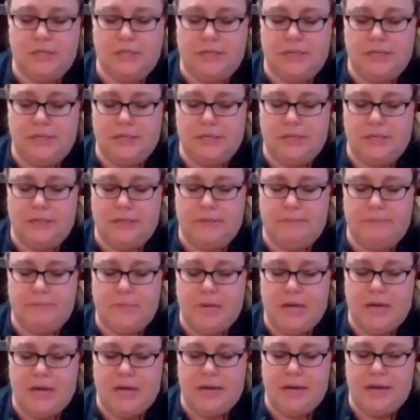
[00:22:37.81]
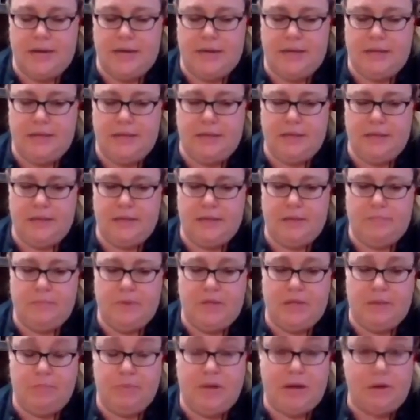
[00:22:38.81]
I am
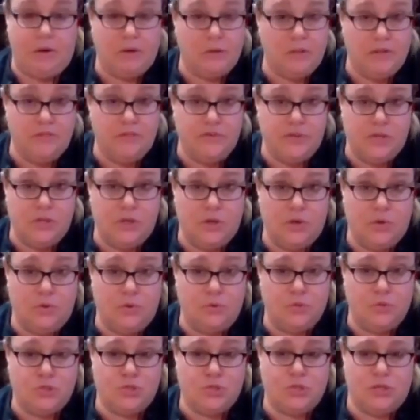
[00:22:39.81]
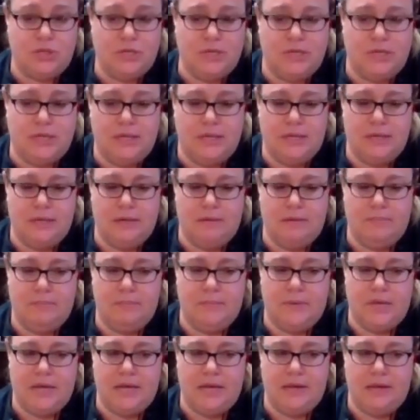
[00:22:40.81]
a powerlifting coach.
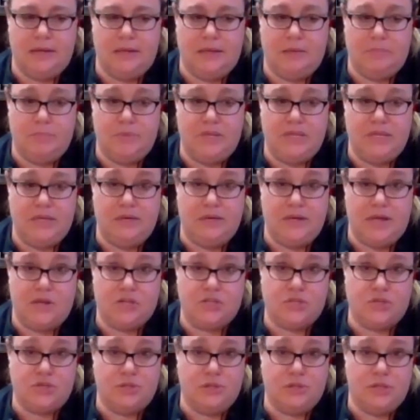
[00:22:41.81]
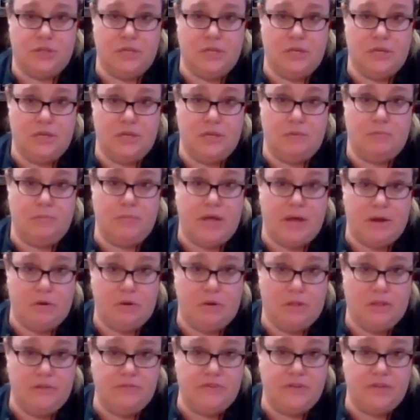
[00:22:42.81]
I compete nationally in
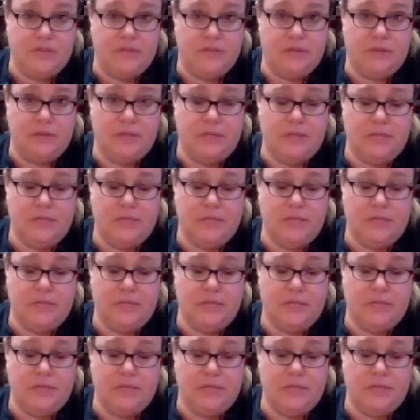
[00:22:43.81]
powerlifting